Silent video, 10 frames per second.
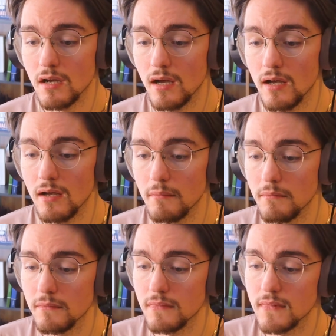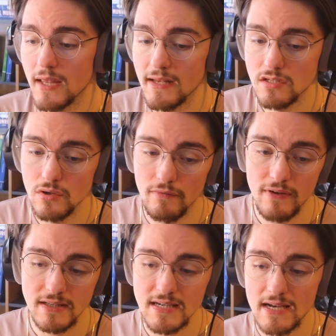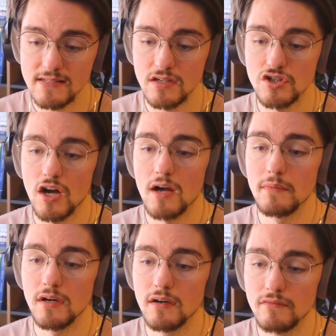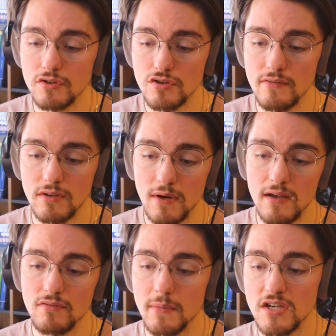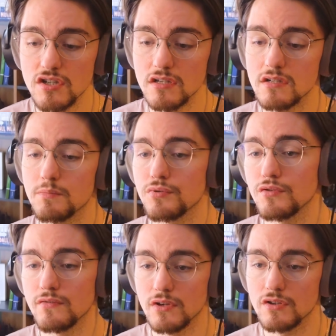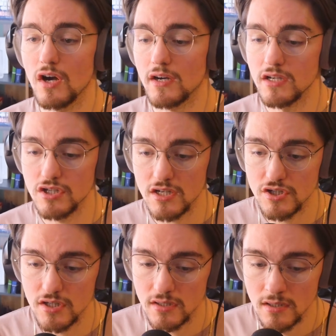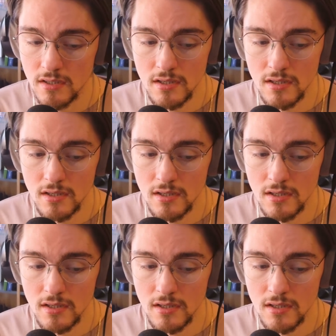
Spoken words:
that do a fantastic job of retrieving the right information to prove their doc ingestion.